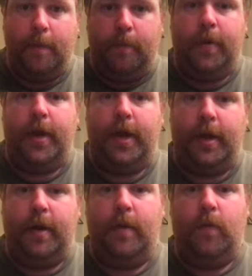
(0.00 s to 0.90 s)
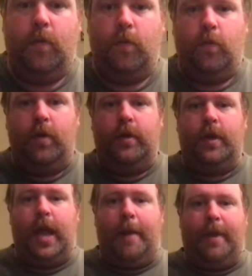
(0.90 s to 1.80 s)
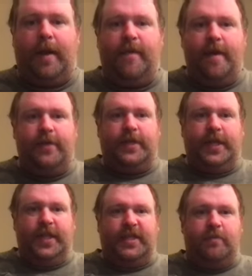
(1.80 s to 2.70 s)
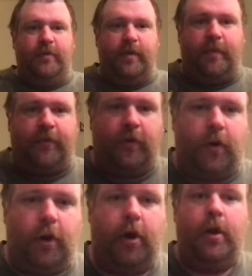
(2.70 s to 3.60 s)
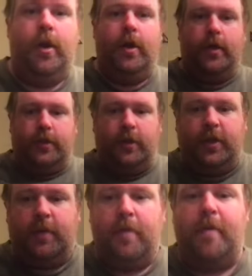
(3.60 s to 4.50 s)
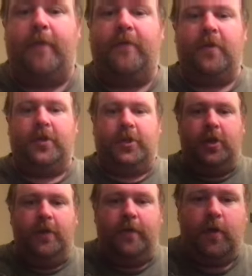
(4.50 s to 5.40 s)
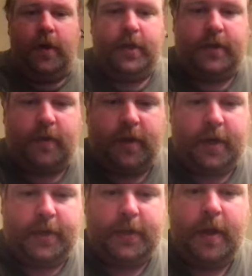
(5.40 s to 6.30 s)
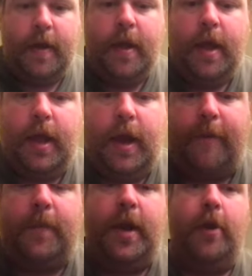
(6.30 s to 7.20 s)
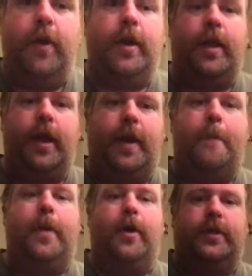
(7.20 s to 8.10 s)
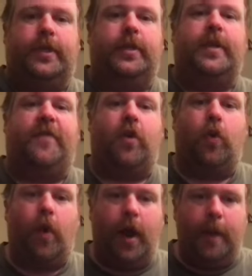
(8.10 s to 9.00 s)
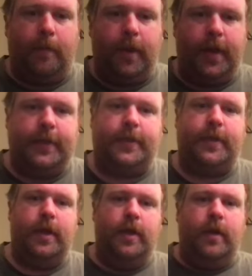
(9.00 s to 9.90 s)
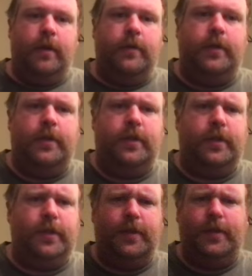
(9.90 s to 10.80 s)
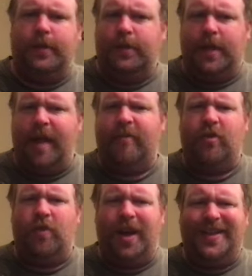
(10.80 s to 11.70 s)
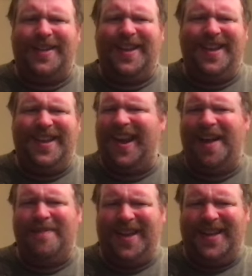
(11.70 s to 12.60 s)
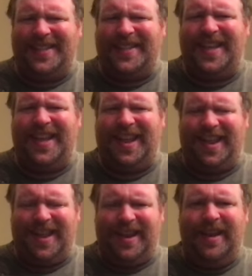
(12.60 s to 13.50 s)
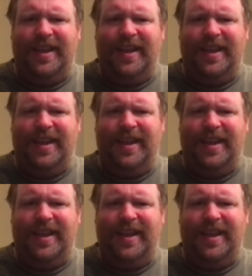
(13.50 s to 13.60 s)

but I've never seen this movie before. So this will be my first two viewings of this, and I've been hearing a lot of comparisons of A Quiet Place. After watching it, I'm not seeing it.